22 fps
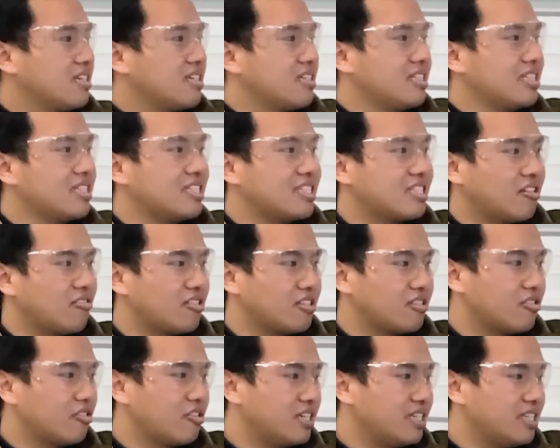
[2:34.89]
The
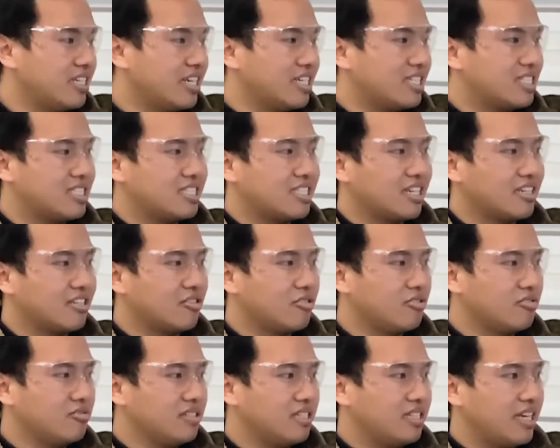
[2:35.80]
solenoid gets
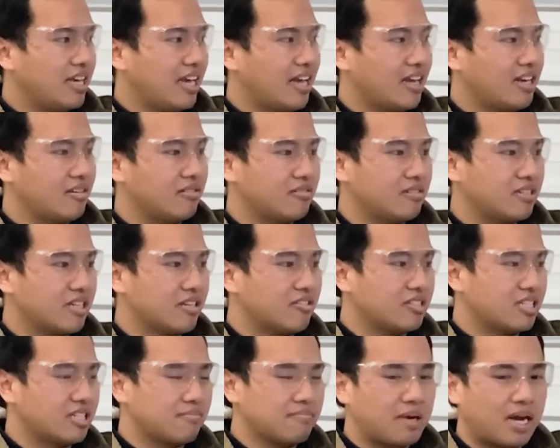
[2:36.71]
signal, and
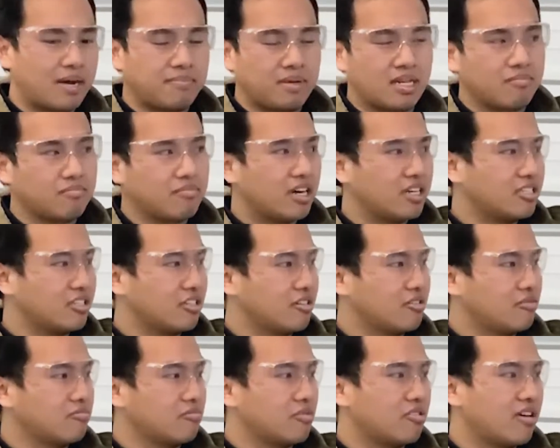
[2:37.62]
using pipeline
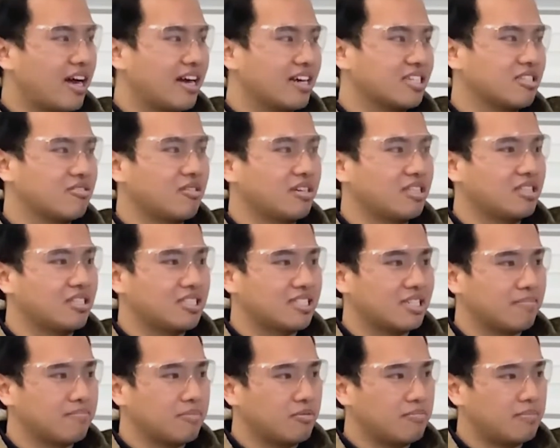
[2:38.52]
pressure will actuate the
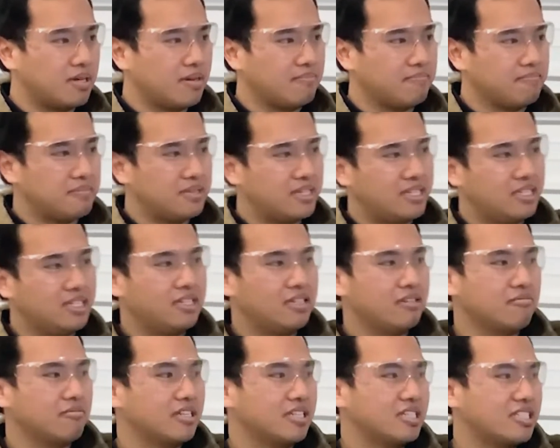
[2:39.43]
sample pump,
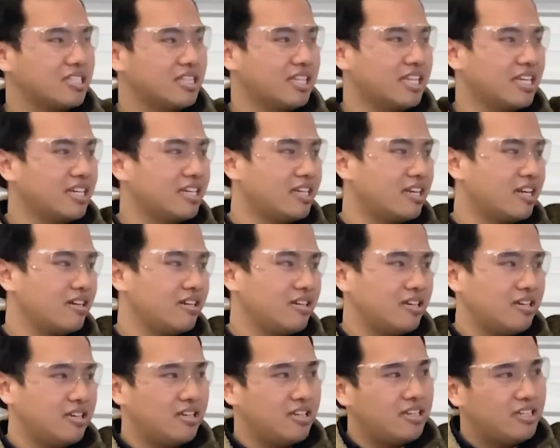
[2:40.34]
which then
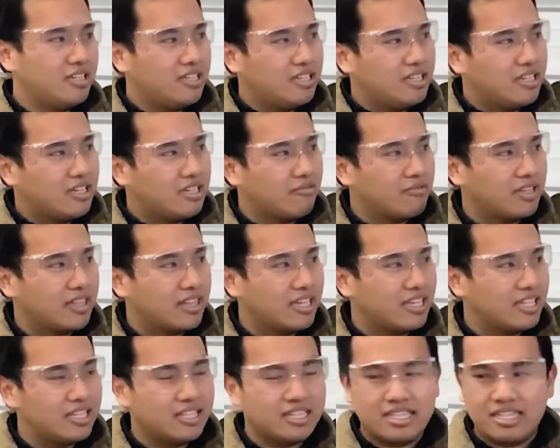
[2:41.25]

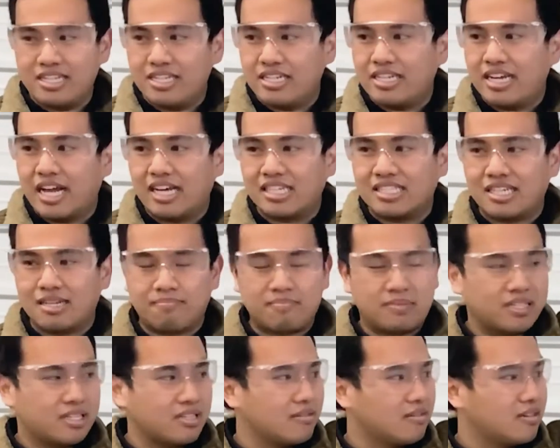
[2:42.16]
within the gas
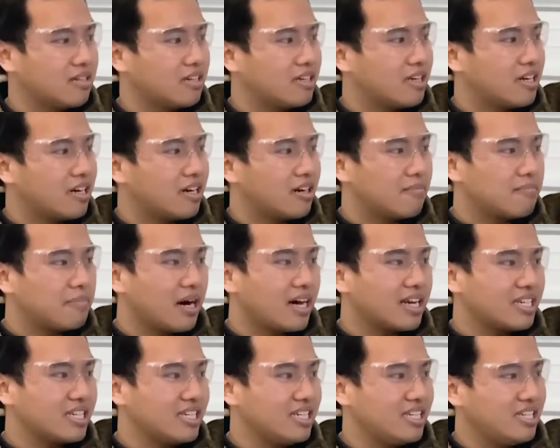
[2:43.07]
sampling
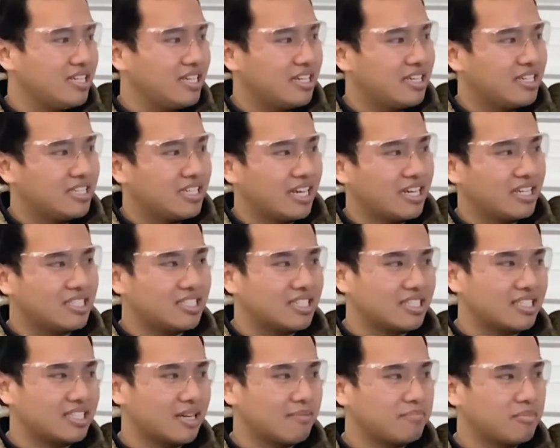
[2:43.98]
body takes the
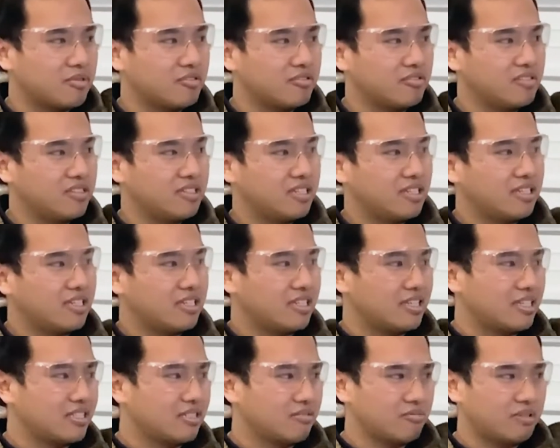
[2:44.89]
sample.
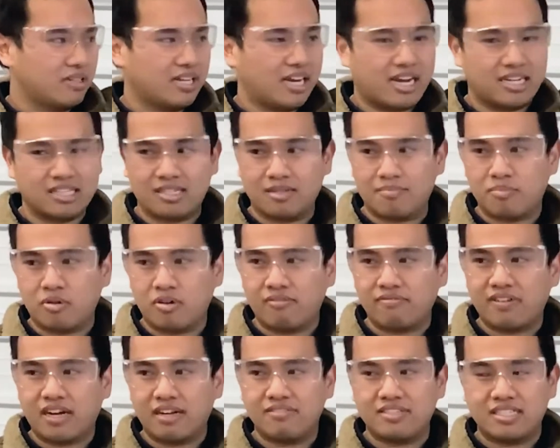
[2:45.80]
This one has a
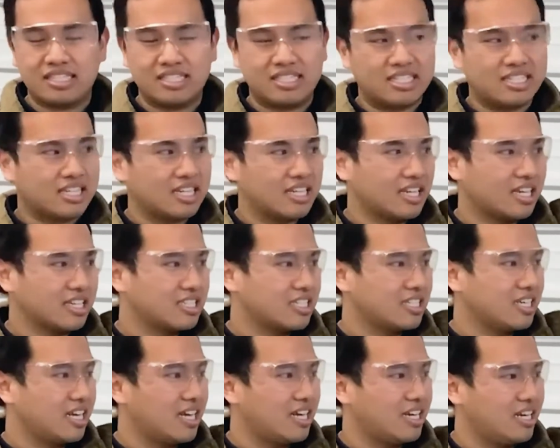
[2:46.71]
0.5 cc
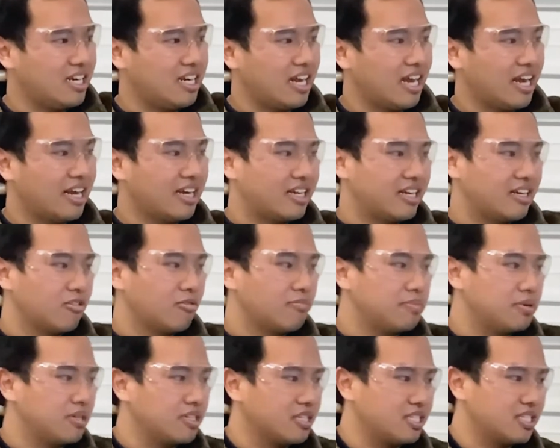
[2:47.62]
collection head, and it'll
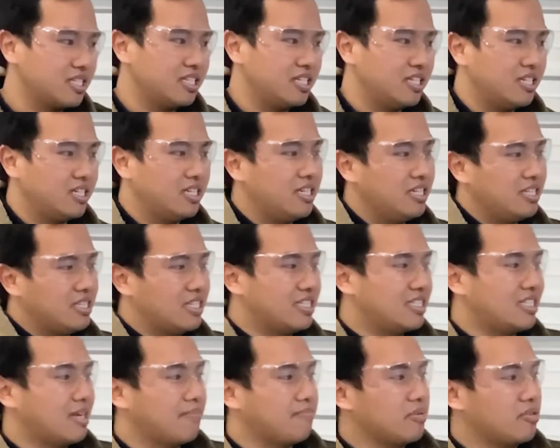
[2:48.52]
push the
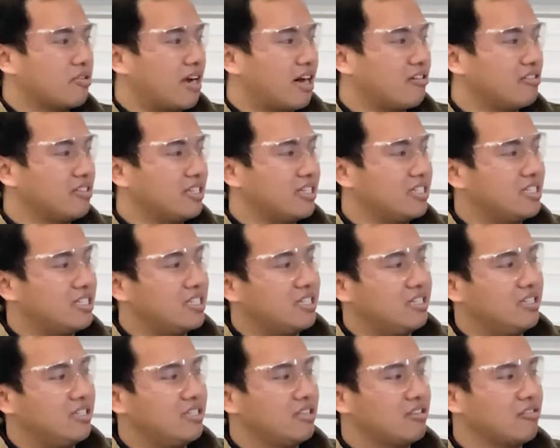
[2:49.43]
sample outlet
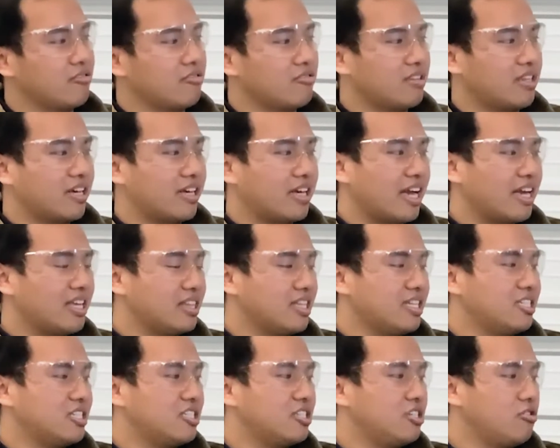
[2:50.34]
through the
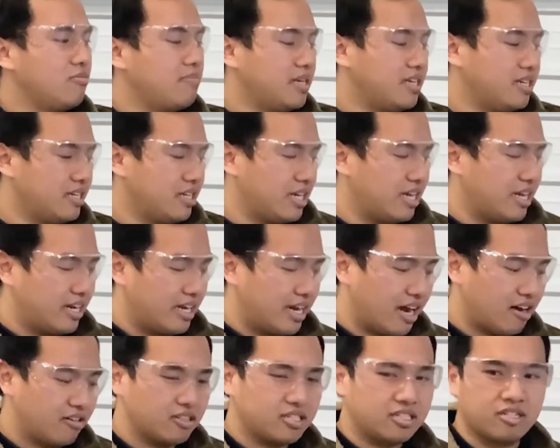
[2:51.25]
1/8-inch tubing and
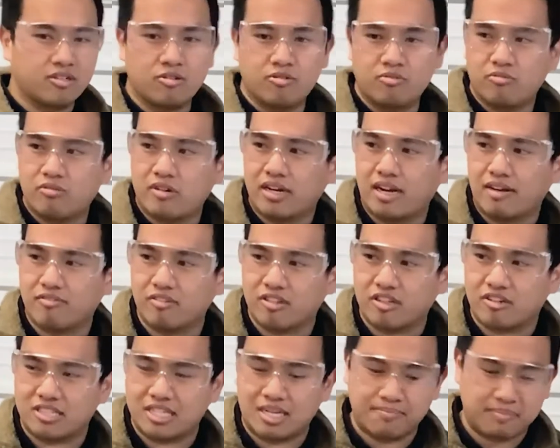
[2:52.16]
out to whatever
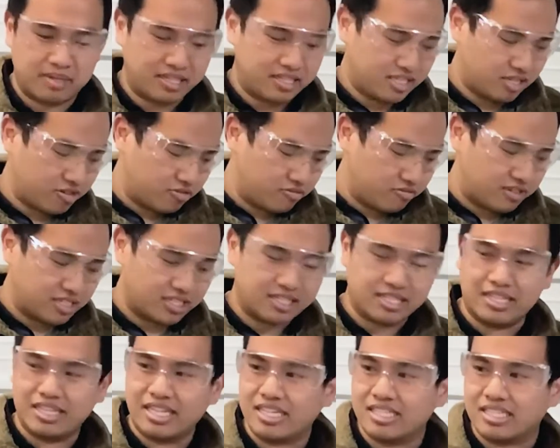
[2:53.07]
they're sampling to, which
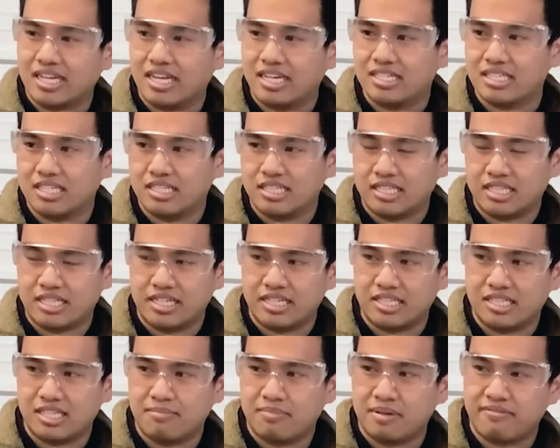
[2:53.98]
in this case is the
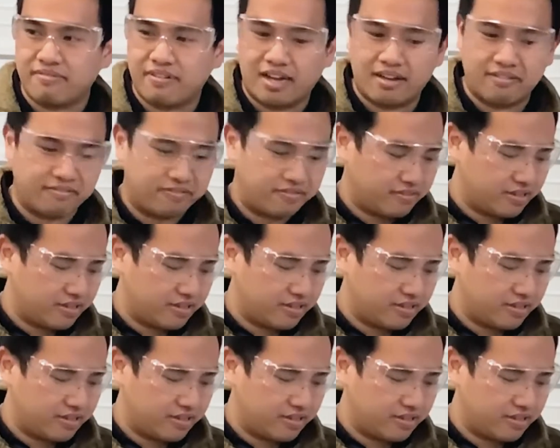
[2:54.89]
CP5